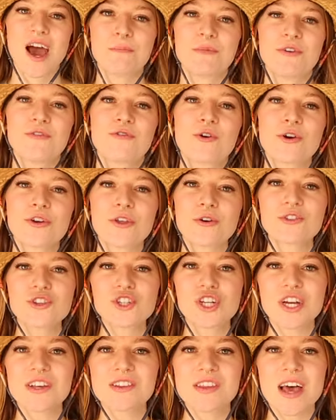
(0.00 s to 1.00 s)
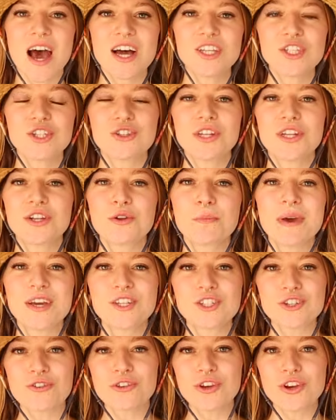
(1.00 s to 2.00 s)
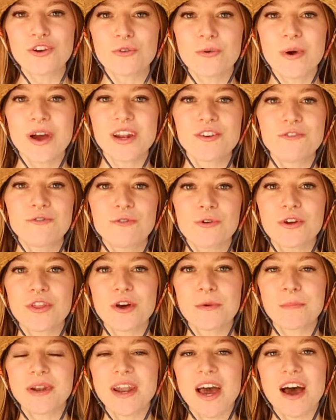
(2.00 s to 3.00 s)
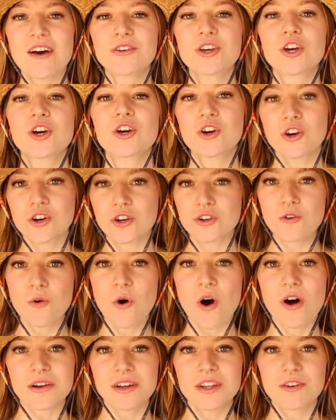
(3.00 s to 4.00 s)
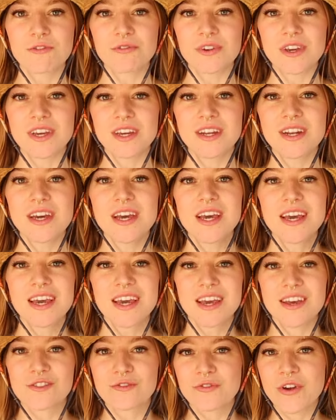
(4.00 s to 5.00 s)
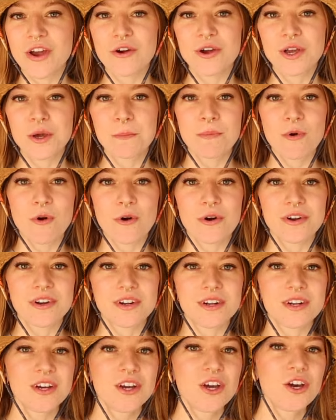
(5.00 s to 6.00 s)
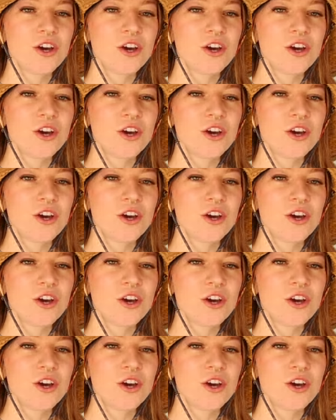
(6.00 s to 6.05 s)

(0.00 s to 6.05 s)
And before those chicks hatch, you need to make sure that you're ready for them, and having a good quality feed is very important.